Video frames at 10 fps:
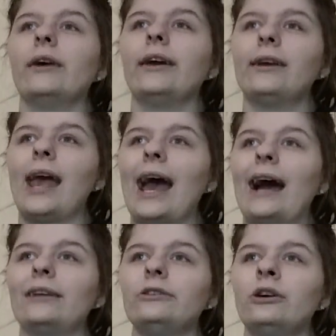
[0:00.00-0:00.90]
like,
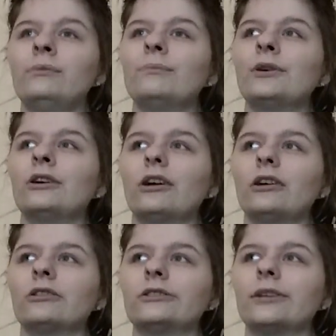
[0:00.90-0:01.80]
cat notebook
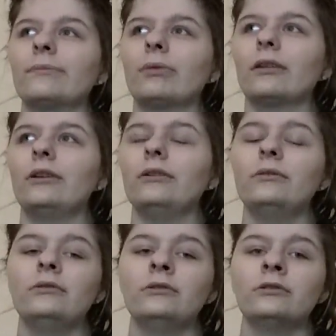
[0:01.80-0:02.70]
or something.
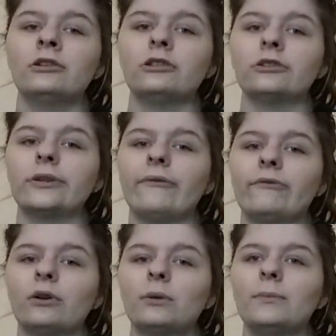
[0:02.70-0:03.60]
Or some
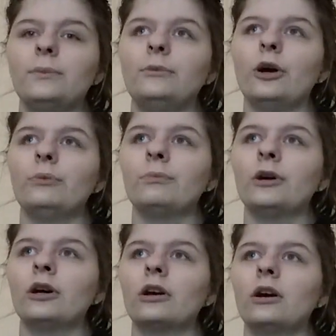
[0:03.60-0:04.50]
form of
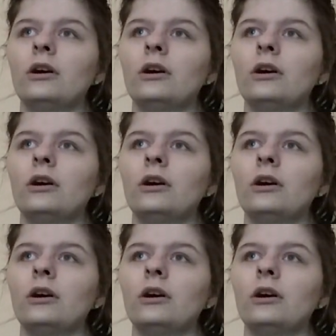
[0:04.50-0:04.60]
notebook.